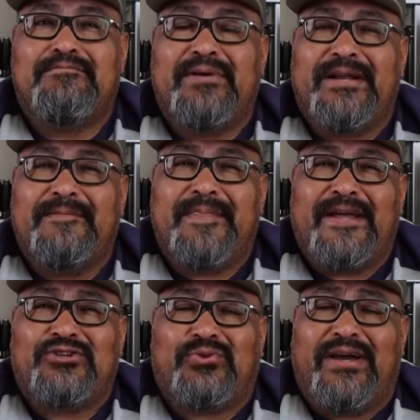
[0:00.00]
but
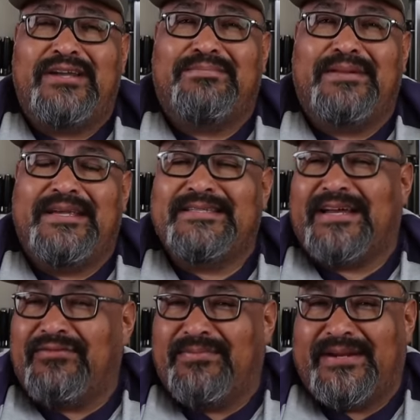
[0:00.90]
I try to please
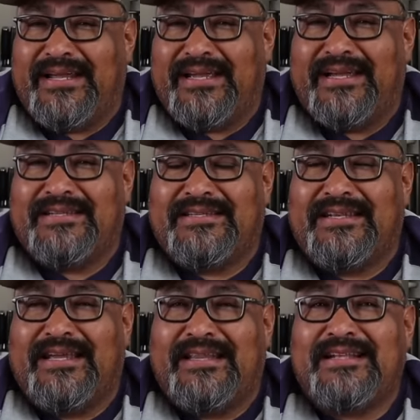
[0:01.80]
everybody, I guess,
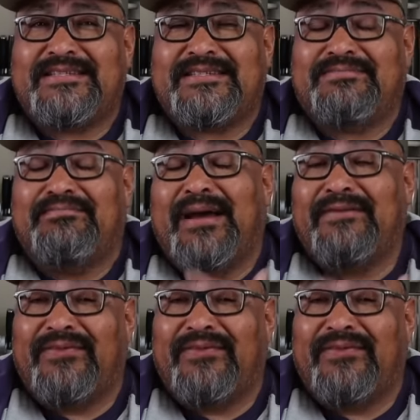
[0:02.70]
and that's my